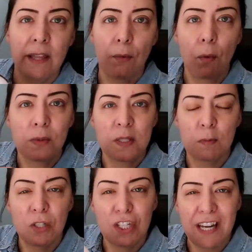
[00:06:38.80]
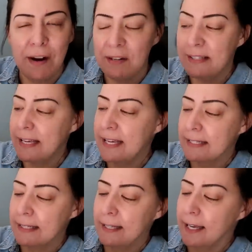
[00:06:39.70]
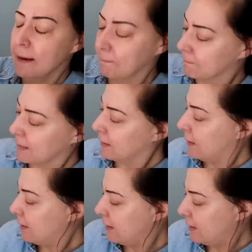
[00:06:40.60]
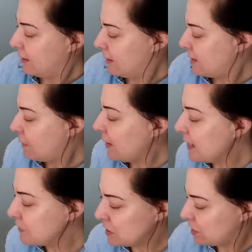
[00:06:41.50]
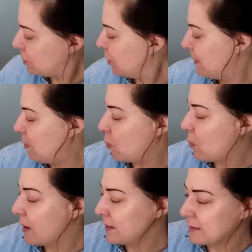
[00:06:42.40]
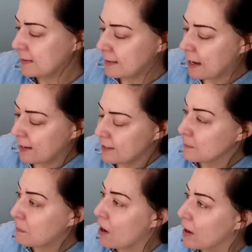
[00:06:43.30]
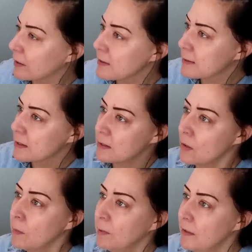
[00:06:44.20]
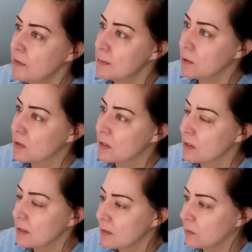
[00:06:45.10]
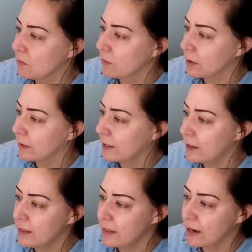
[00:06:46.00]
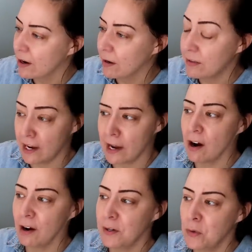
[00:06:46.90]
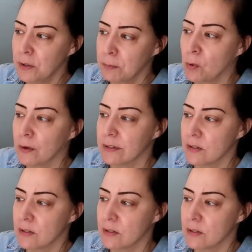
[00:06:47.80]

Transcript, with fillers: They won't smush down as easily. And now I have to determine what size box. So I believe this person's also in Florida. They are. They are in Northport.